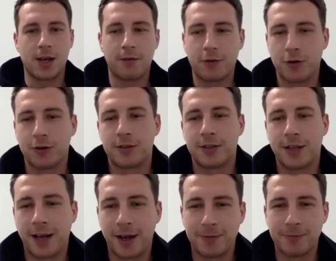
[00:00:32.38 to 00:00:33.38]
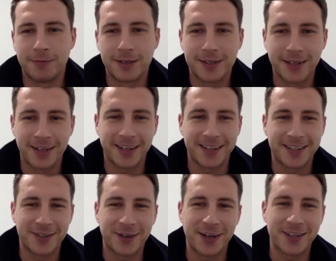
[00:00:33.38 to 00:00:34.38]
of course. It's
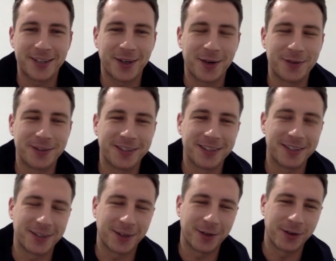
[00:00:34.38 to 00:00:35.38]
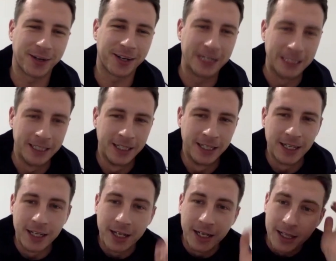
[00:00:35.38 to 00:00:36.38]
strange times, isn't it? So
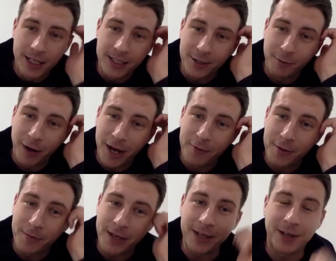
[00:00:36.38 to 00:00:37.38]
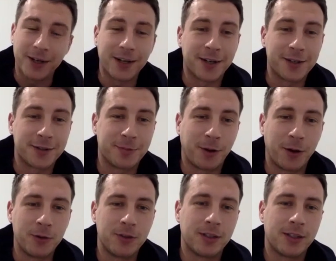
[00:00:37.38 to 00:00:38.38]
this is the way we meet, I
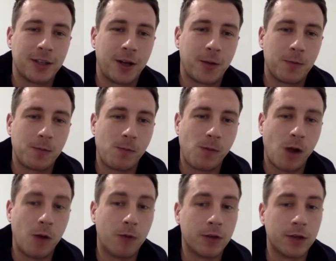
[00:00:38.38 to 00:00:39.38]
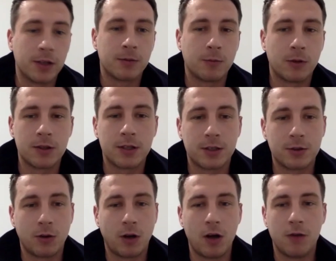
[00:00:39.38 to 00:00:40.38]
suppose, and hopefully once this is
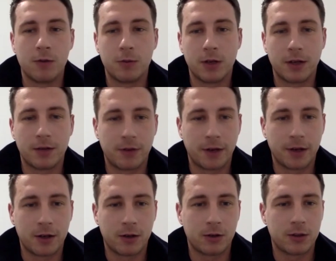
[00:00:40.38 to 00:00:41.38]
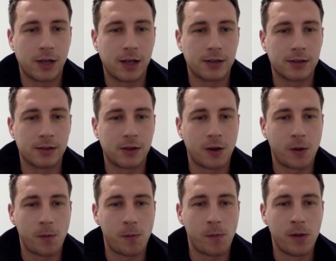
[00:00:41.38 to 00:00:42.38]
all over, we'll have regular contact and
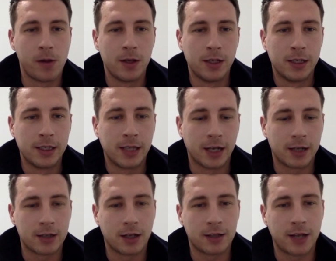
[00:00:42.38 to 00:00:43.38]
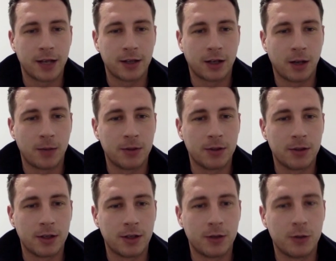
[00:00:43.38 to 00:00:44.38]
start taking the club in
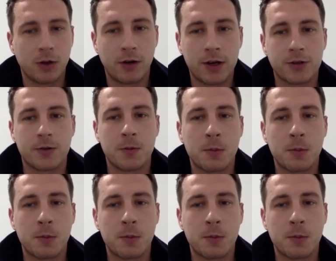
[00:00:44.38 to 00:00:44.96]
a new direction.